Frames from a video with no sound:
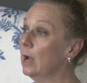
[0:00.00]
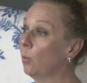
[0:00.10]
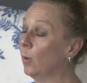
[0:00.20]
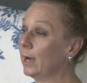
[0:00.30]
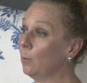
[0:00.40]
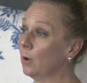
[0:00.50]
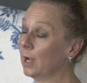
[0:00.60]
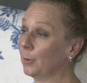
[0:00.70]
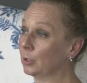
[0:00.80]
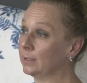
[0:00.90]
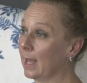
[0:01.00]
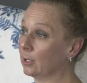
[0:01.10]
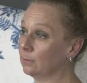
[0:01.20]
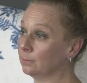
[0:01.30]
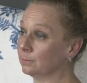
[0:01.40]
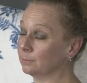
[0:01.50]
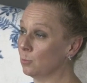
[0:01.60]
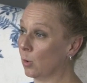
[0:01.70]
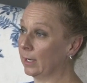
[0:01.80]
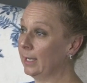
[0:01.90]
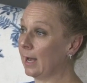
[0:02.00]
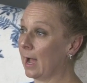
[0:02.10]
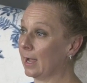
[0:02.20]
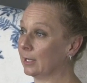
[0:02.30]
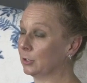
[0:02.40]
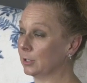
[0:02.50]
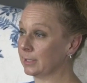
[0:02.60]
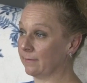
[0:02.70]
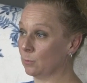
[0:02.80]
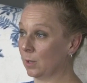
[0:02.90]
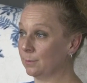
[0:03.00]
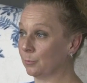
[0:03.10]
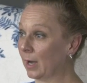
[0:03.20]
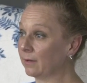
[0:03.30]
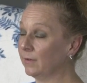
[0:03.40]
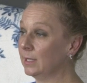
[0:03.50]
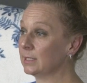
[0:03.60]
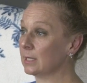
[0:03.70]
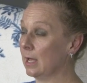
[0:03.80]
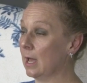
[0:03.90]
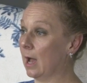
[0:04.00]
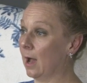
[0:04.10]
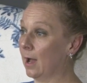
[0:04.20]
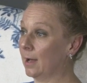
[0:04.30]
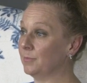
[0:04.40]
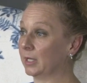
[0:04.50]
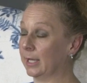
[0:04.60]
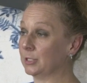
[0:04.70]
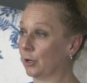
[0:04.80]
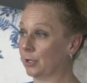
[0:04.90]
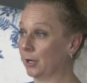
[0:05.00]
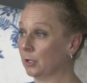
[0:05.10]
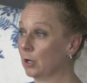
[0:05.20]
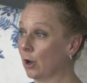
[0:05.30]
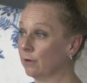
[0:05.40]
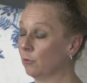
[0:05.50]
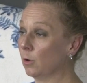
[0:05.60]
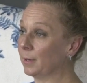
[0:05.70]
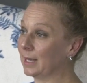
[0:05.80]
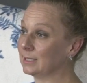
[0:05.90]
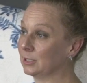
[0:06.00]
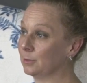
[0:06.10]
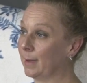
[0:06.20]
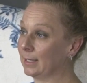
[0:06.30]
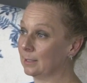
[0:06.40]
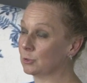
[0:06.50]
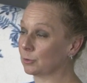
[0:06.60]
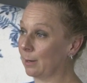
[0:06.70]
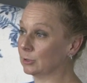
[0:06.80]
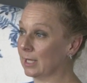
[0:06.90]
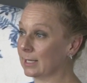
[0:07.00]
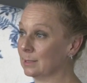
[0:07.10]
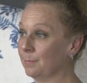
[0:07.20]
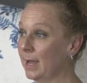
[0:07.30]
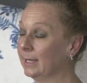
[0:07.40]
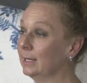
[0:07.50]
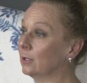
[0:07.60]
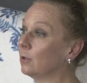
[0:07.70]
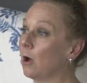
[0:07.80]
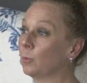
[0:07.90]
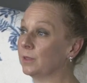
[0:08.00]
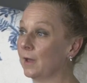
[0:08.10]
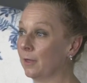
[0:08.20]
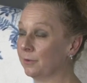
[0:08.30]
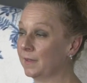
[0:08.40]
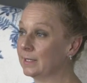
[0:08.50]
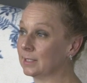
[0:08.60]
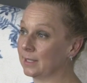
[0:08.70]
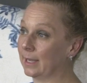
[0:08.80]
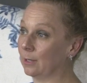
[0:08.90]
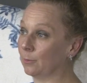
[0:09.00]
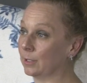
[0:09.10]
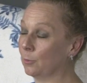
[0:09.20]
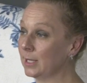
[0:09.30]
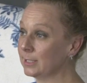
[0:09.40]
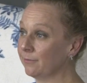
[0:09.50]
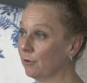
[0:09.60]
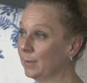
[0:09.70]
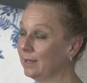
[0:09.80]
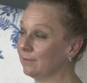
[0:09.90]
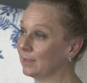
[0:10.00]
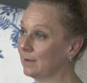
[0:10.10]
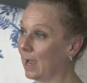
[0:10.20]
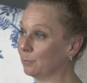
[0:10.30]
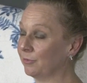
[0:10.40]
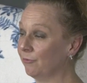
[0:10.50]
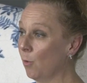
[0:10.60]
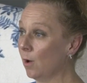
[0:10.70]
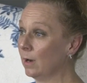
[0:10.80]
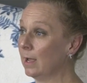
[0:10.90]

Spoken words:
When I woke up early that morning, I cooked everyone breakfast. The kids are not on carnivore, but I still made them scrambled eggs and bacon along with other things that they had requested from me the night before.